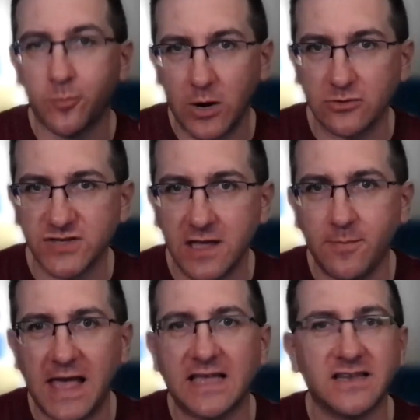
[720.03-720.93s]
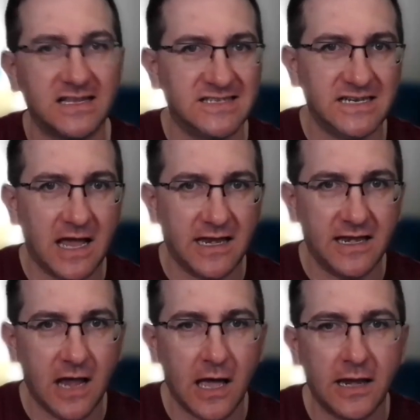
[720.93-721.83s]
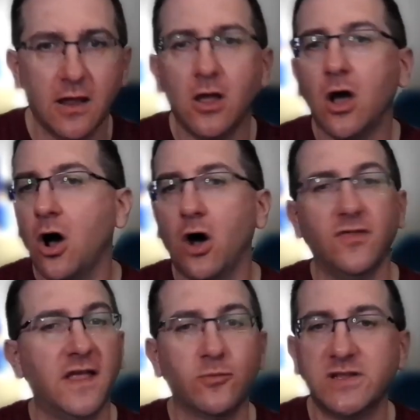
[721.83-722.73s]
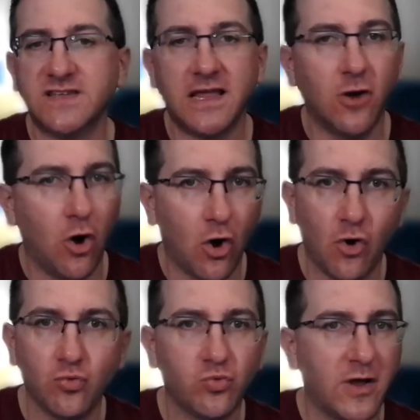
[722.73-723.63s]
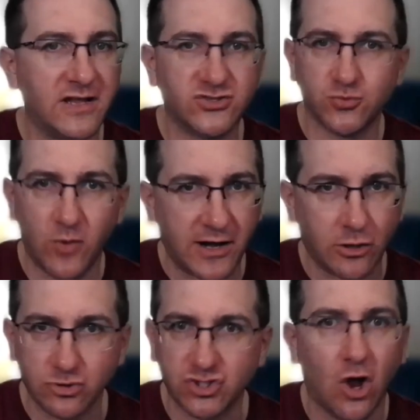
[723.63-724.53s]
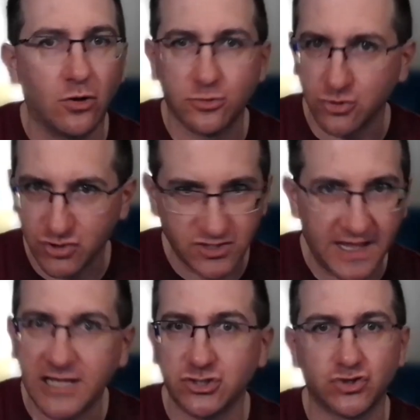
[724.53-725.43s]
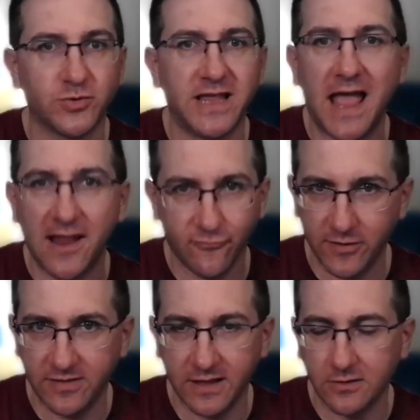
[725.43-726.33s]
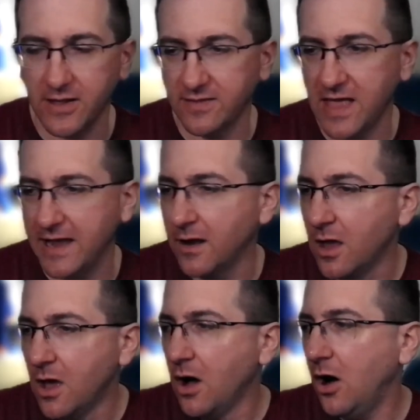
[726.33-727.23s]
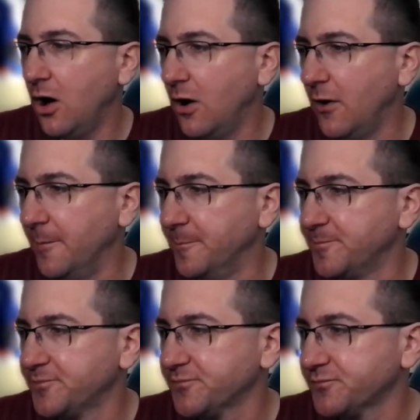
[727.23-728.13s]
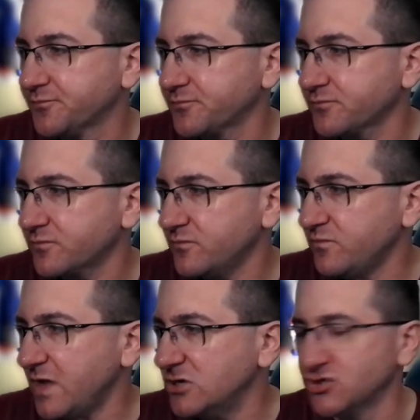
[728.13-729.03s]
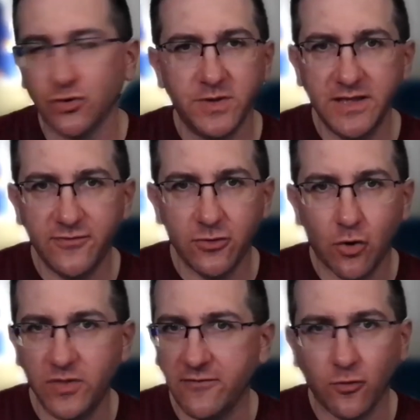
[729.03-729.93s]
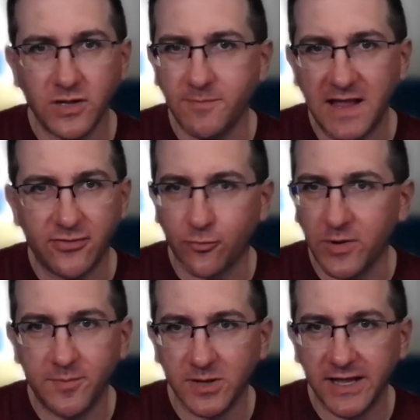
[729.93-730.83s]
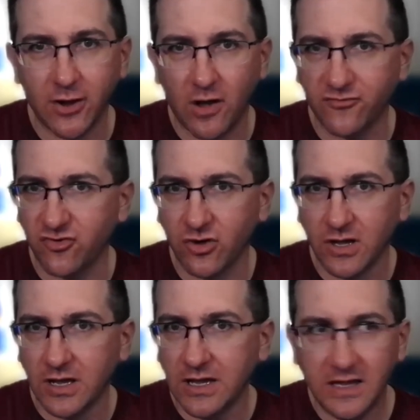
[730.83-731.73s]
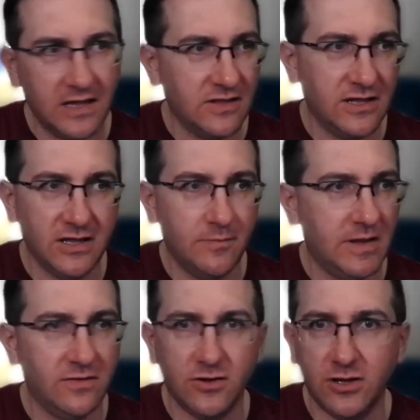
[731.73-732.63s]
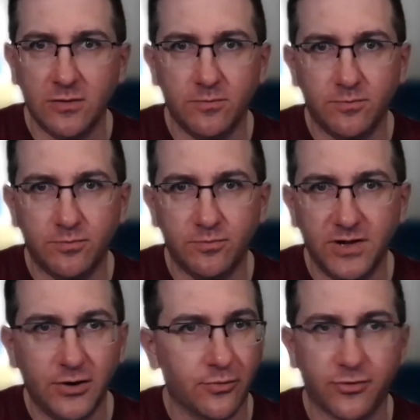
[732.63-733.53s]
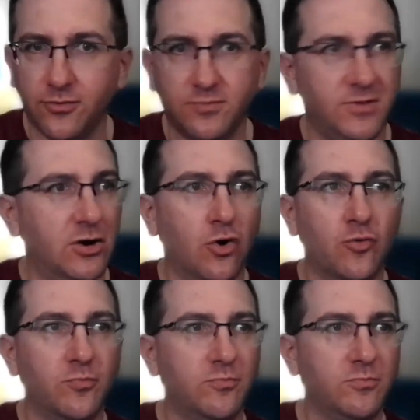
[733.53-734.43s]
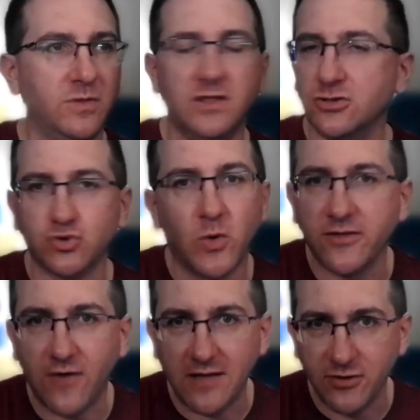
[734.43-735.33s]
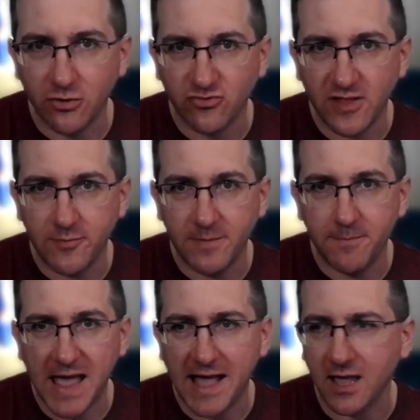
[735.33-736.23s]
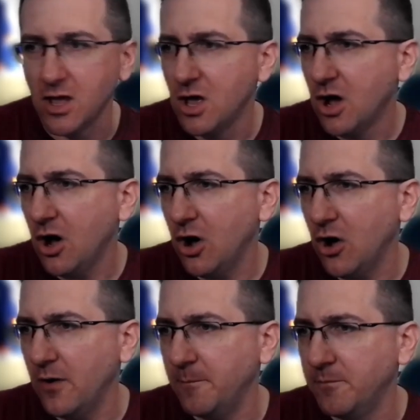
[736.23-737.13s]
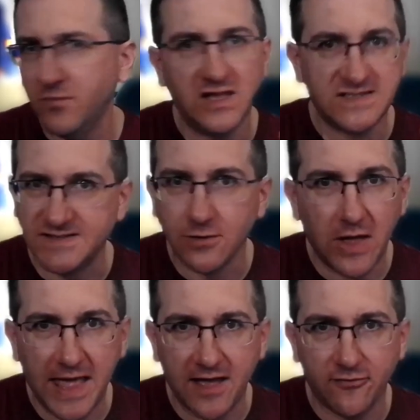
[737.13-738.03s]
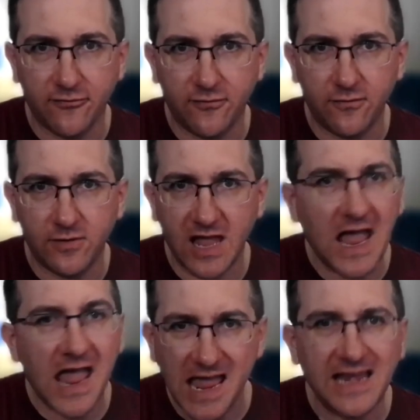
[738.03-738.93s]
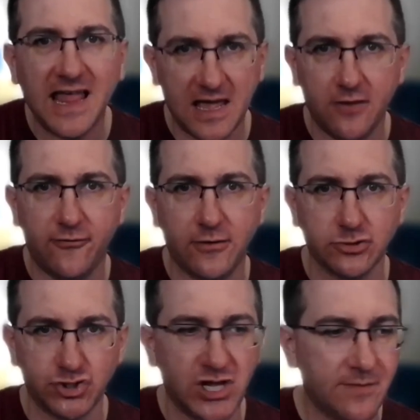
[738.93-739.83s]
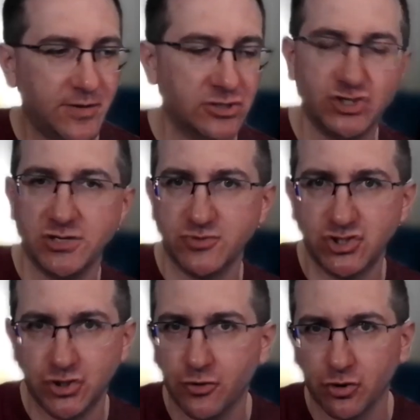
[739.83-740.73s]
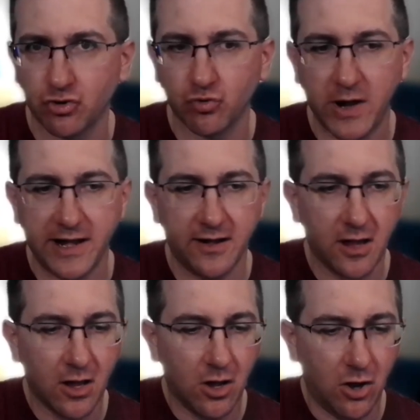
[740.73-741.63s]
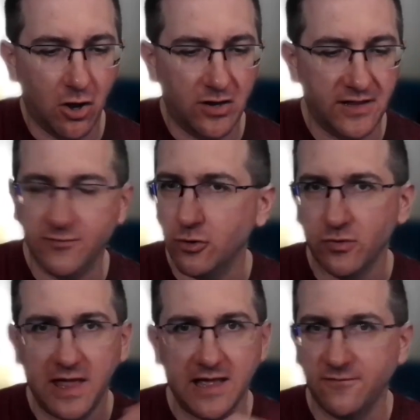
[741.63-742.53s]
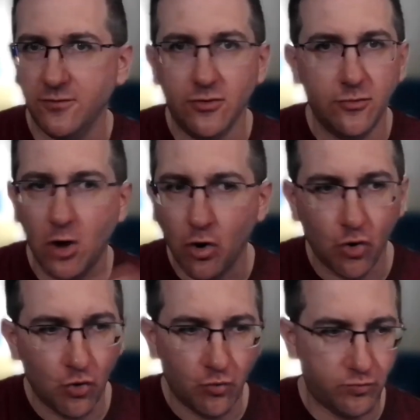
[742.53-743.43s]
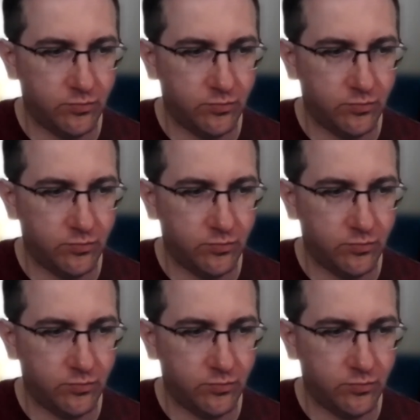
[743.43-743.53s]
Browns came back in 1999, uh, they retained all rights, records, colors, history, everything like that. Um, so even though they've only made three playoffs in the in the near th- you know in the 25 years they've been back, um, they still have eight NFL championships to their credit, uh, even though they have no